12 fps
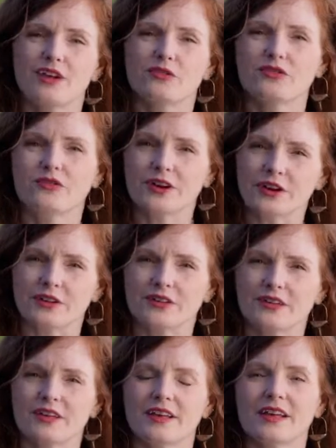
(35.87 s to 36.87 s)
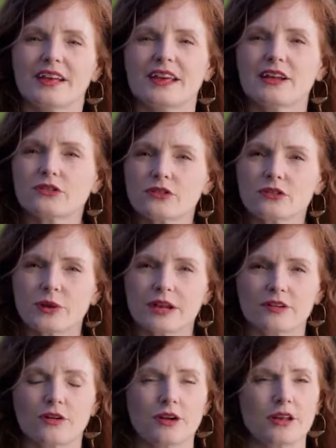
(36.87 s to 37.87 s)
First, interest rates
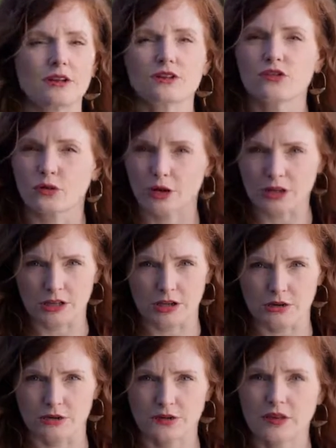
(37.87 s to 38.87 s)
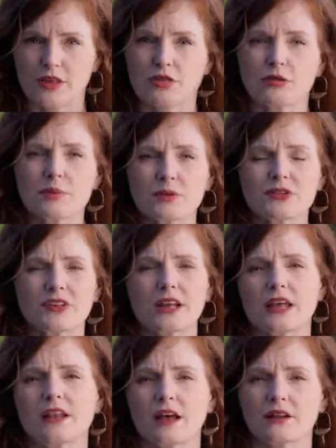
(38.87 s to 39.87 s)
are at historic lows. 3%
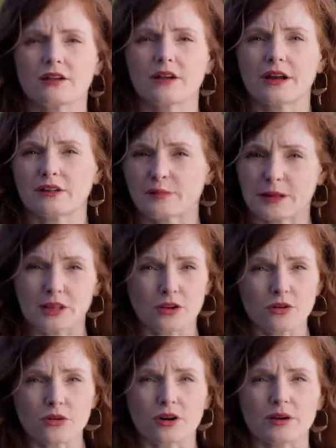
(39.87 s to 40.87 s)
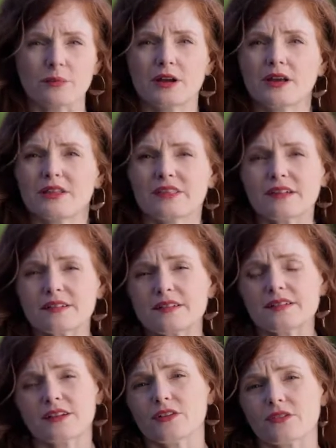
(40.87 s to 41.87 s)
and under has been the norm. This
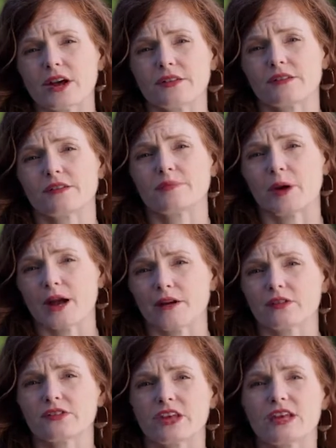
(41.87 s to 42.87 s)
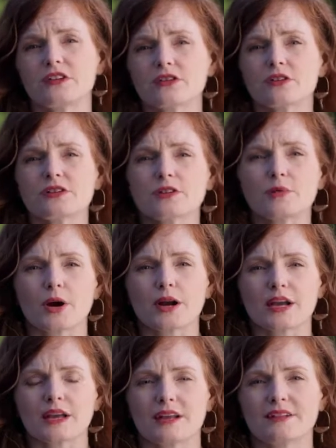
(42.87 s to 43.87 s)
incentivizes buyers to enter into the
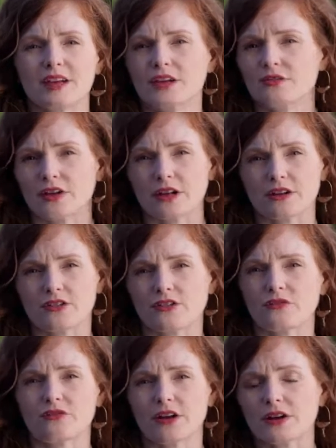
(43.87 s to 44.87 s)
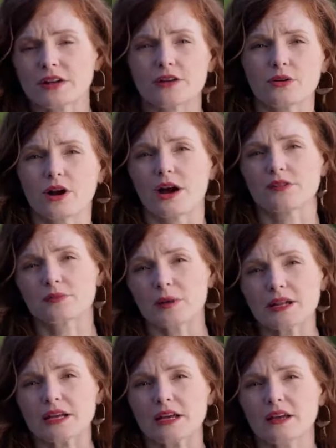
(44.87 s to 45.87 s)
market and take advantage of very low-cost
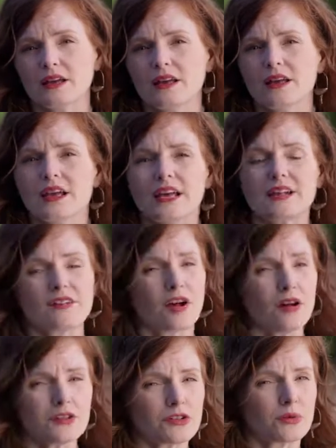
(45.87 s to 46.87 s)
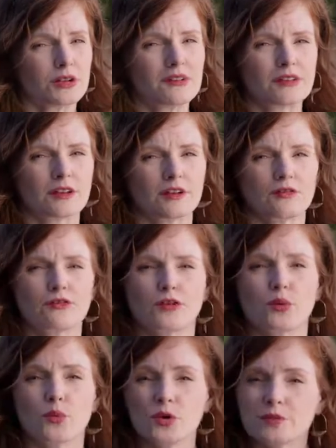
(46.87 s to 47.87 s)
money. It's also an incentive for
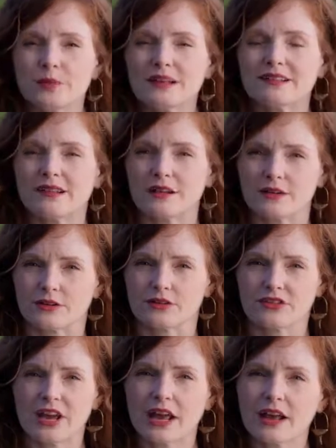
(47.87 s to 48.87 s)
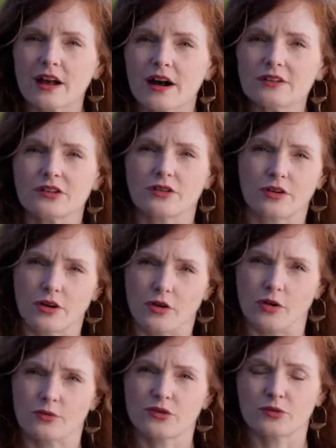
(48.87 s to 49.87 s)
would-be sellers to hang on to their
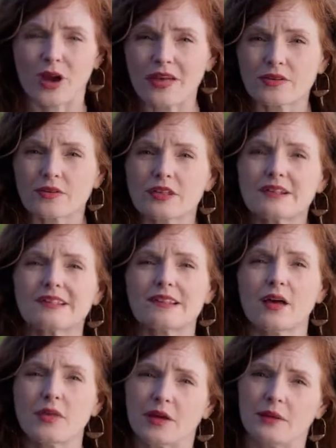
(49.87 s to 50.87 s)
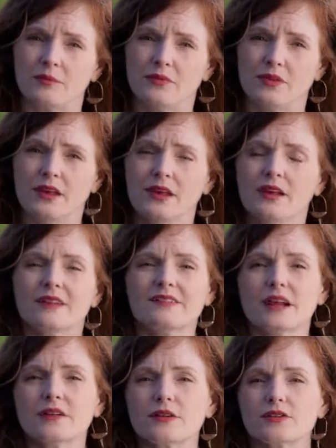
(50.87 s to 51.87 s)
homes rather than sell them.
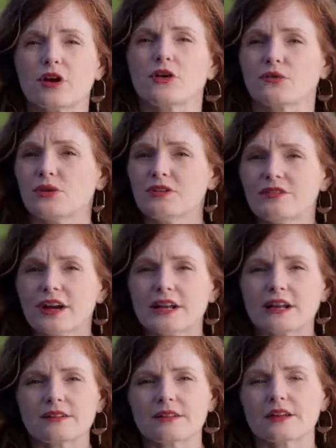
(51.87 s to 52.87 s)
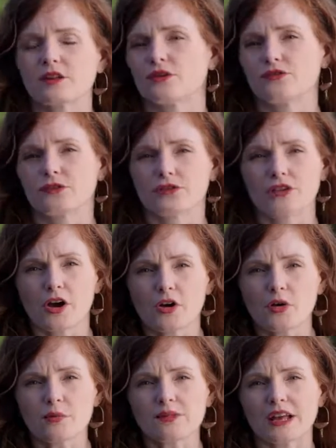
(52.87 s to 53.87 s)
Sellers are refinancing their first
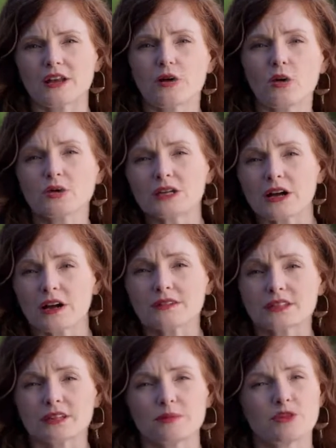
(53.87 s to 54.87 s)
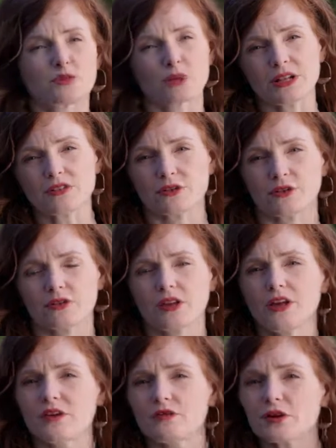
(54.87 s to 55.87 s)
homes and holding on to them as rentals
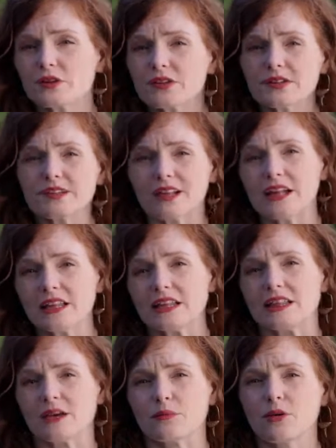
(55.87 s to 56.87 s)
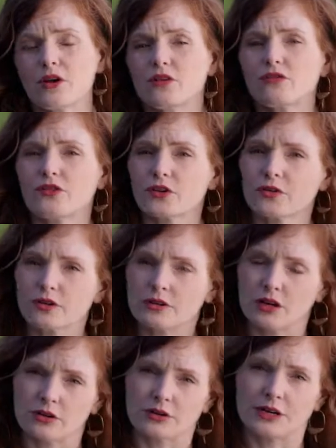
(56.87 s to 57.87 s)
versus selling them, further
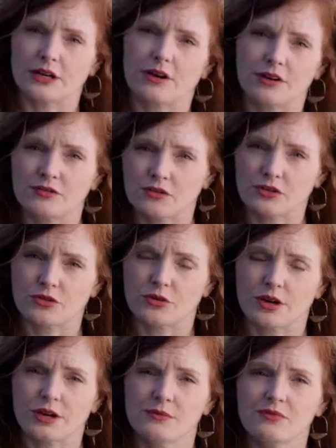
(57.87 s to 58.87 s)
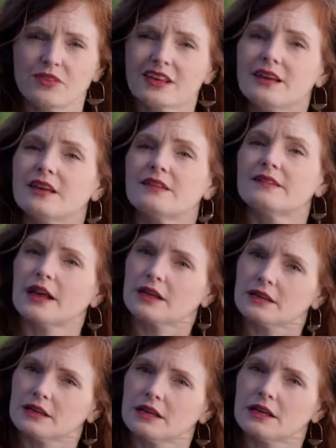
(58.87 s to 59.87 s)
lowering our inventory.
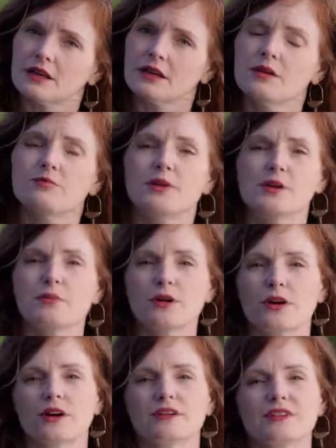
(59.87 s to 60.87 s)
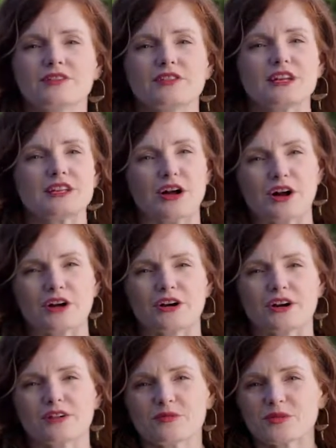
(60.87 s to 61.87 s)
Secondly, people are living
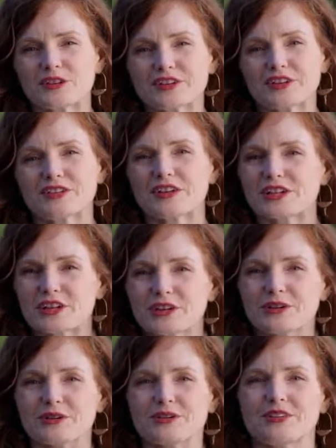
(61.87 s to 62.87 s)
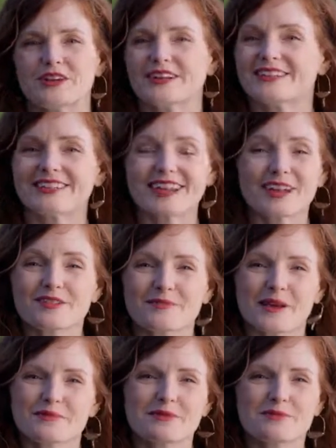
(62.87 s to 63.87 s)
longer. Well, this is good news. And today's
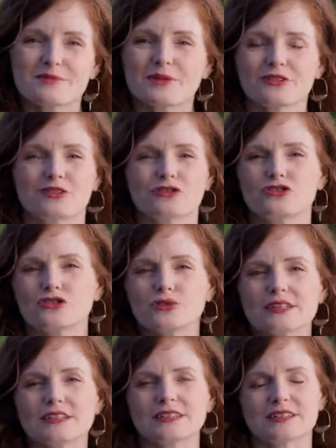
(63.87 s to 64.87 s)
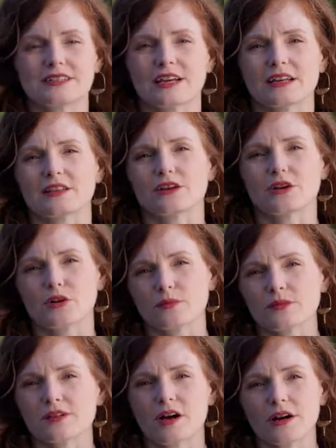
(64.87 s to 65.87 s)
baby boomers are choosing to stay in their
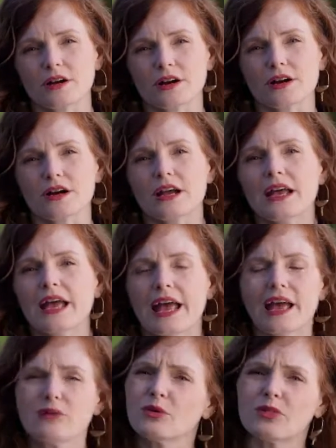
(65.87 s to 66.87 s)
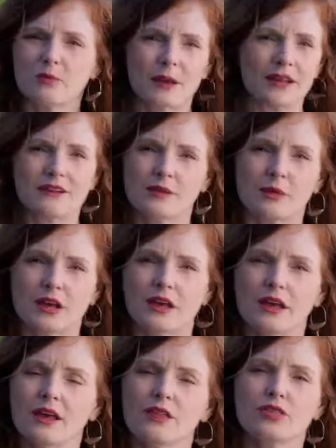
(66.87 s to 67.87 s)
homes longer. And with the pandemic,
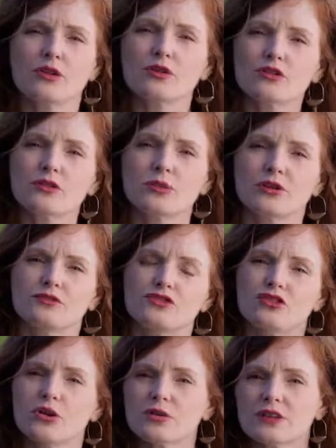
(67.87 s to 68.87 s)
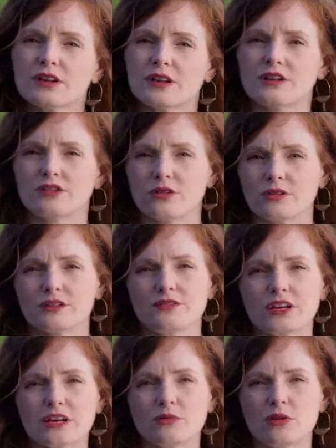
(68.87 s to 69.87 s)
those who would have chosen adult
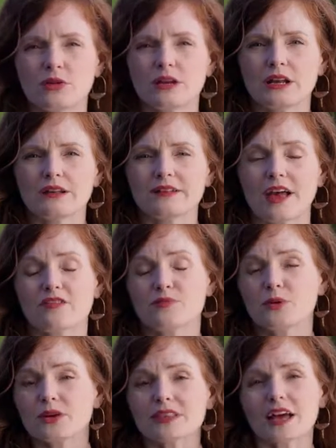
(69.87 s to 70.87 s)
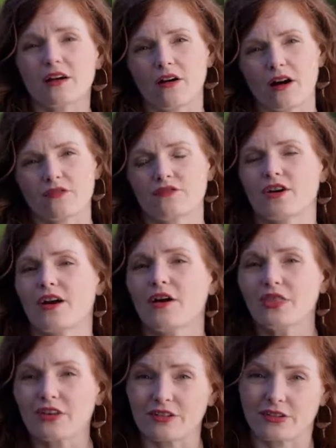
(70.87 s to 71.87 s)
living communities have put that off for
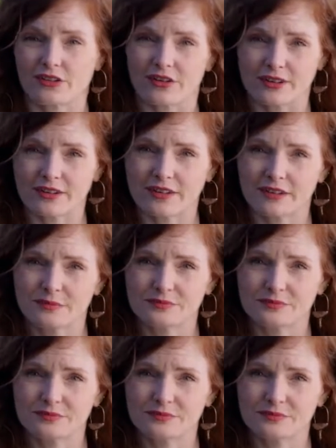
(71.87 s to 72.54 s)
health concerns.